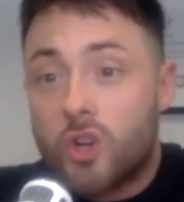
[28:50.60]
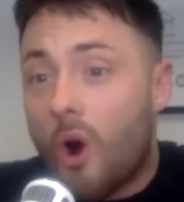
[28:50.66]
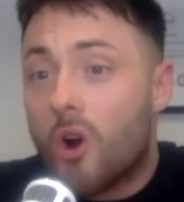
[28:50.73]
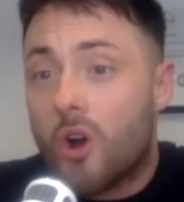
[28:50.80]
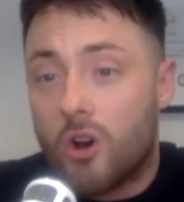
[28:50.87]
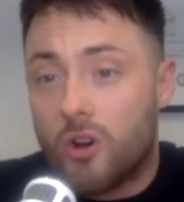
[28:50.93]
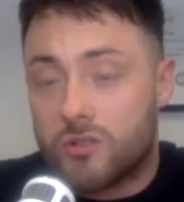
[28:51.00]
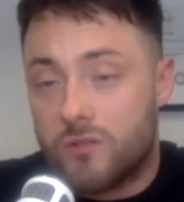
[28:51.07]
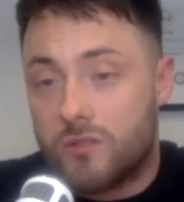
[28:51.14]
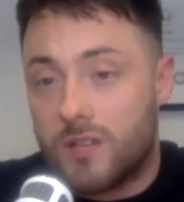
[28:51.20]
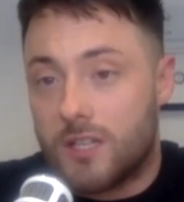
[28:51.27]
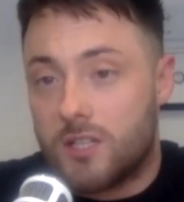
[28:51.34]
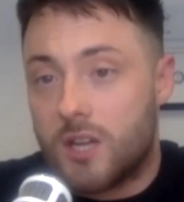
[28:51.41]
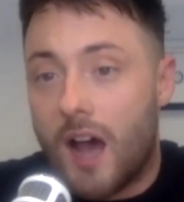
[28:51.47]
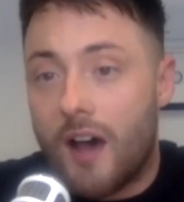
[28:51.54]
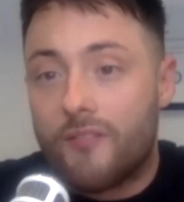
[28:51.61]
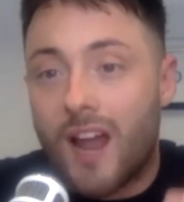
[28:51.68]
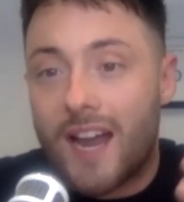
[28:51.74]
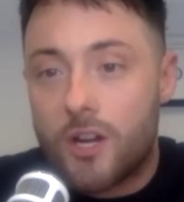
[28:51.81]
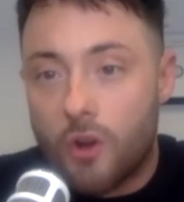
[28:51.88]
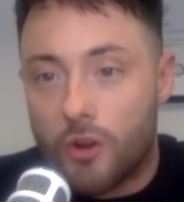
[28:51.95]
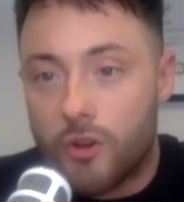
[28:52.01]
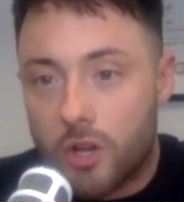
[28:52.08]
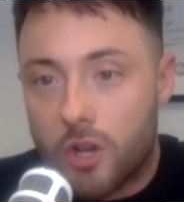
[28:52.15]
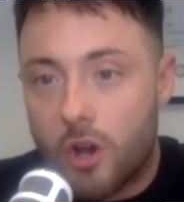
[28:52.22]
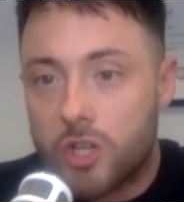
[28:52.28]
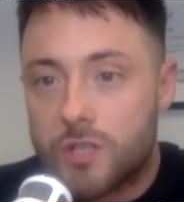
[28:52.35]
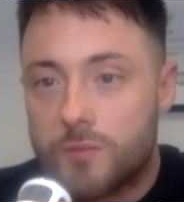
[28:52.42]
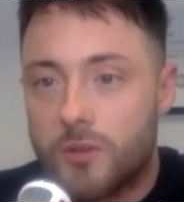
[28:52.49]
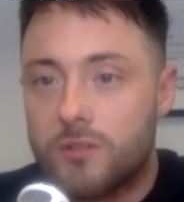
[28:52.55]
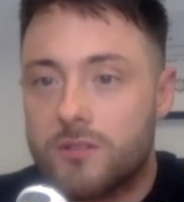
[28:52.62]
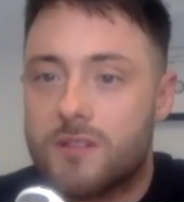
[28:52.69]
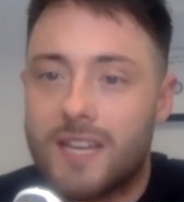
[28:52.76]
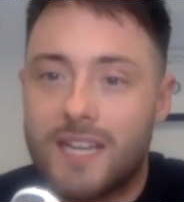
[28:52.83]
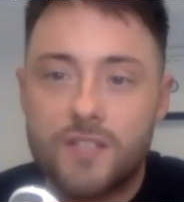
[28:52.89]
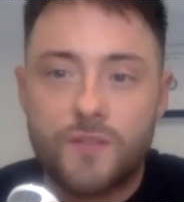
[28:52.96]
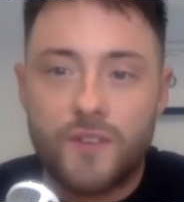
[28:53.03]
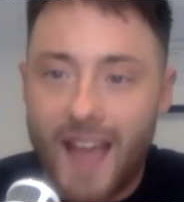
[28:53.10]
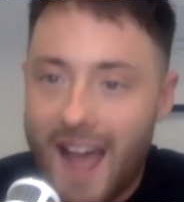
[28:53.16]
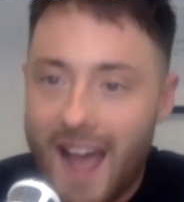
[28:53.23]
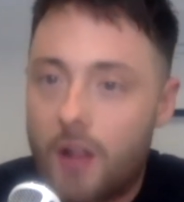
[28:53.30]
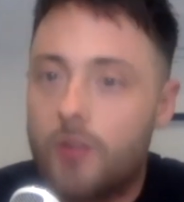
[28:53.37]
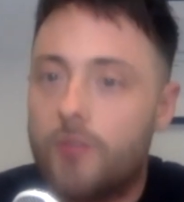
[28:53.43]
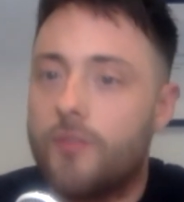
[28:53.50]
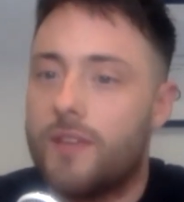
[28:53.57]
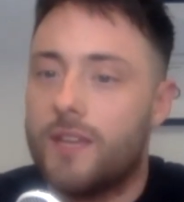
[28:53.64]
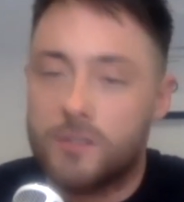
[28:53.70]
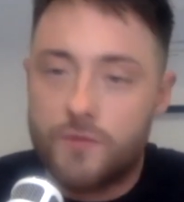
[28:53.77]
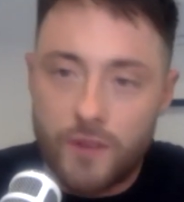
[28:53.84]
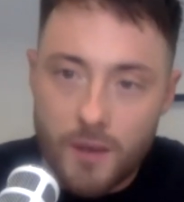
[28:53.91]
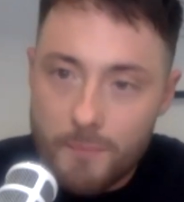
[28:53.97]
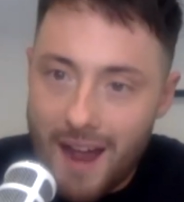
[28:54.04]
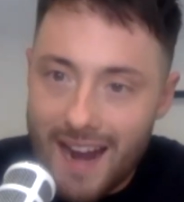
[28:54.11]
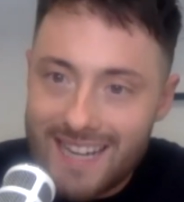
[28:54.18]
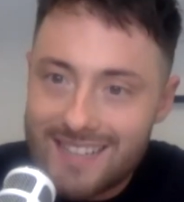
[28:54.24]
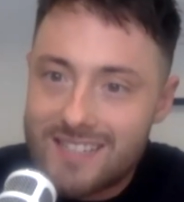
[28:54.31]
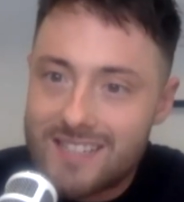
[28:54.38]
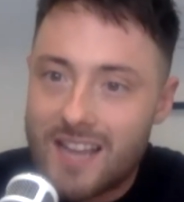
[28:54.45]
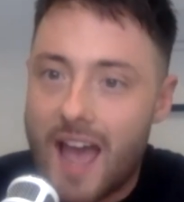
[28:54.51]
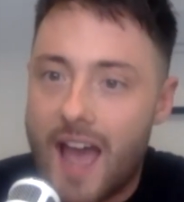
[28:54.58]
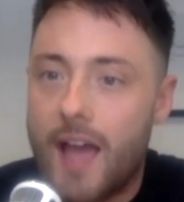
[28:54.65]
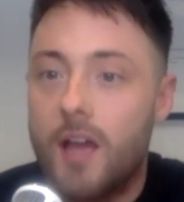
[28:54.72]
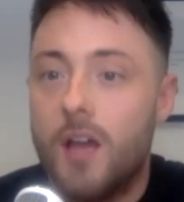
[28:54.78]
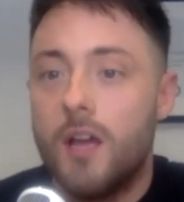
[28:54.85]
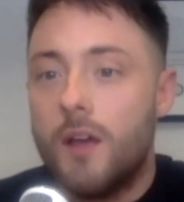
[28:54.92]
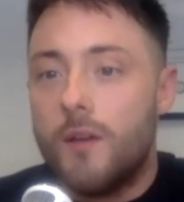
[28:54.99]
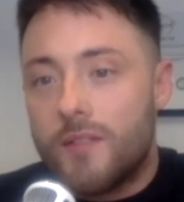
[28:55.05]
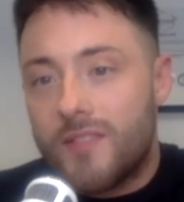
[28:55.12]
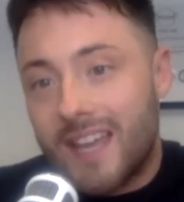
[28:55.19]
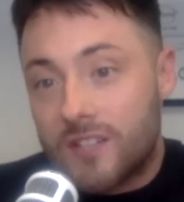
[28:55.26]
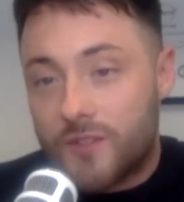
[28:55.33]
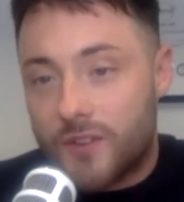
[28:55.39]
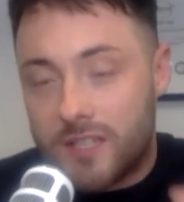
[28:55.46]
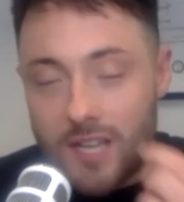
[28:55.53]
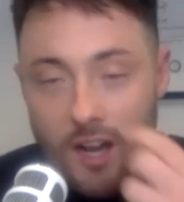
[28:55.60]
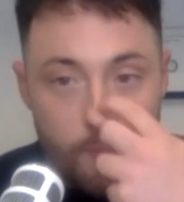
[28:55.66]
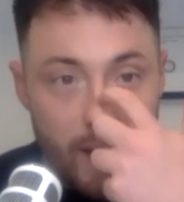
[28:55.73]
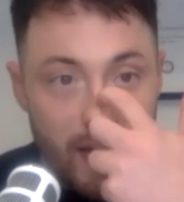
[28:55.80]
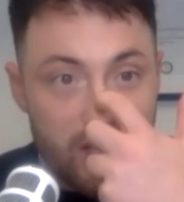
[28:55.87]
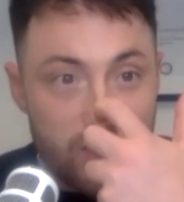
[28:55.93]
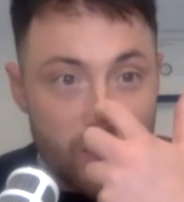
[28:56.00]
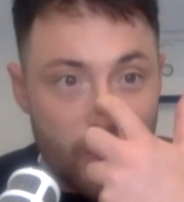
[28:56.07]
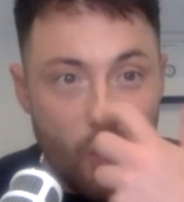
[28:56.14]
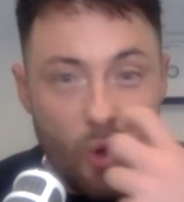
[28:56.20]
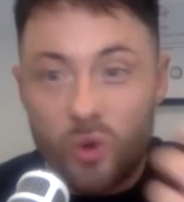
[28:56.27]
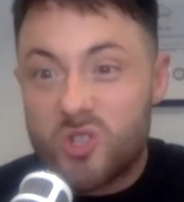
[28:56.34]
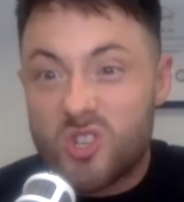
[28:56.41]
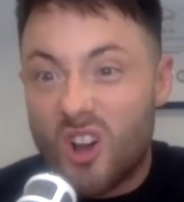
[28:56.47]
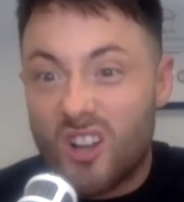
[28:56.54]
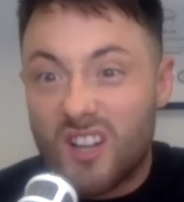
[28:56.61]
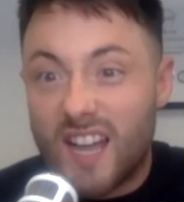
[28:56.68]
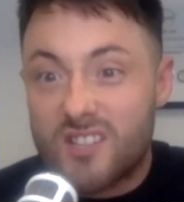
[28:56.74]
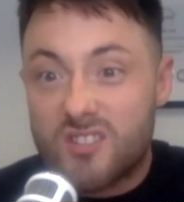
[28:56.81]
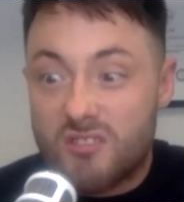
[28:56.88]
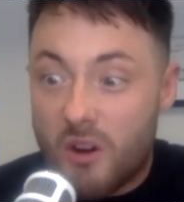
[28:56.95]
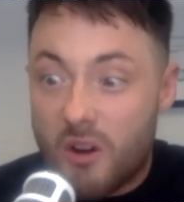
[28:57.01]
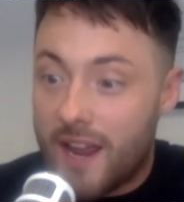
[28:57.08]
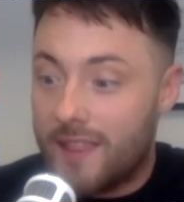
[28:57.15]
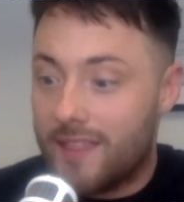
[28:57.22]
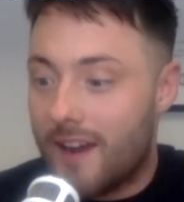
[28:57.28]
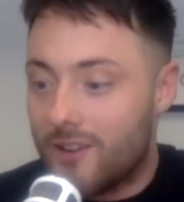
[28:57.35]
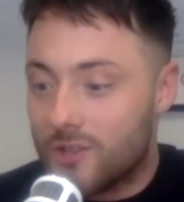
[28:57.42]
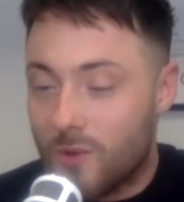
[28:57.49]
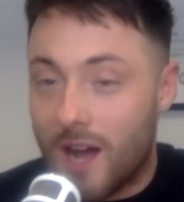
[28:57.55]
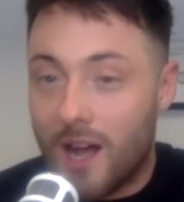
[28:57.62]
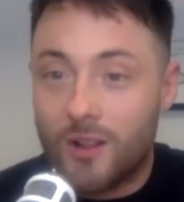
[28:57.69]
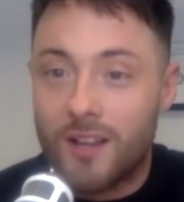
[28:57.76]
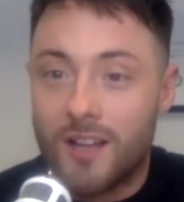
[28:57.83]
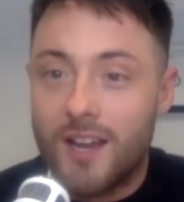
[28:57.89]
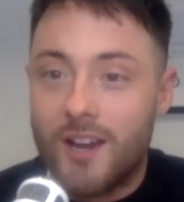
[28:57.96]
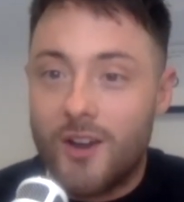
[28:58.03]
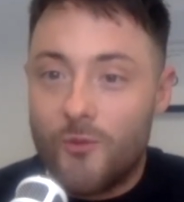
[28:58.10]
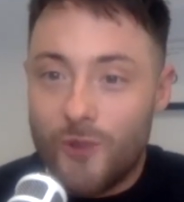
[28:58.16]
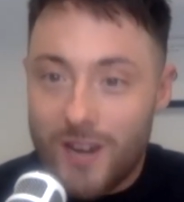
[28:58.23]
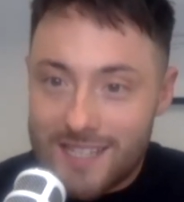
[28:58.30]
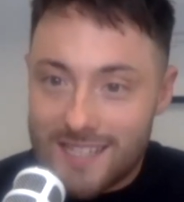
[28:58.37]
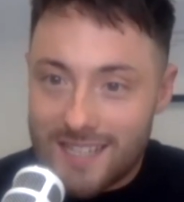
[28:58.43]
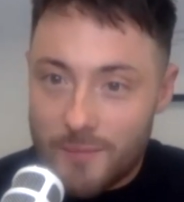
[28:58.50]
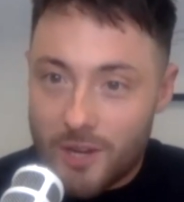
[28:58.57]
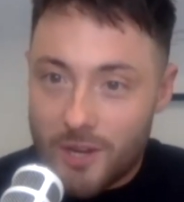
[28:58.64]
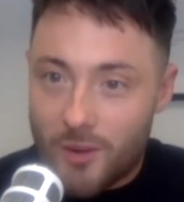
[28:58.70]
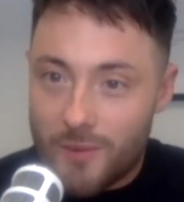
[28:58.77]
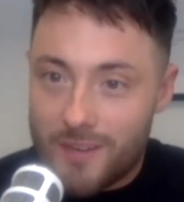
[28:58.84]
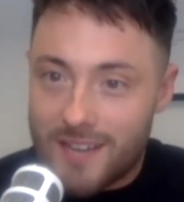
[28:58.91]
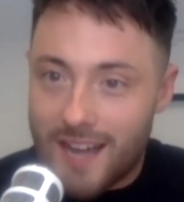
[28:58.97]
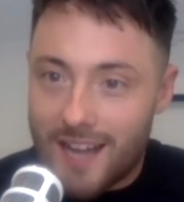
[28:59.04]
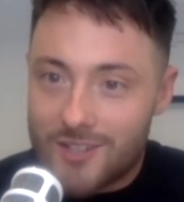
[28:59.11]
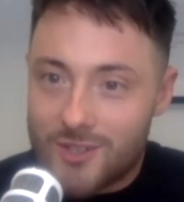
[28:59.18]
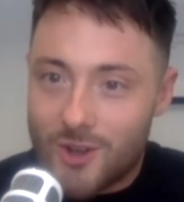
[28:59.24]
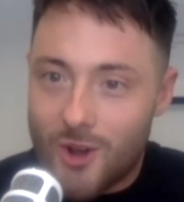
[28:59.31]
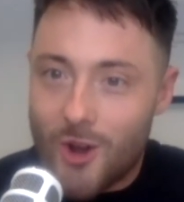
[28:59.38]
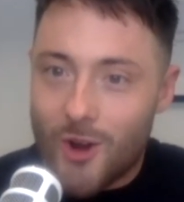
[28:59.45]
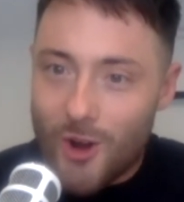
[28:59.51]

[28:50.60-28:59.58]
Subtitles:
go-to thing? Do you have like non-negotiables, things for your health, things for your mindset, things for you to have balance? And also, let's throw it in there as well, recently become a dad. So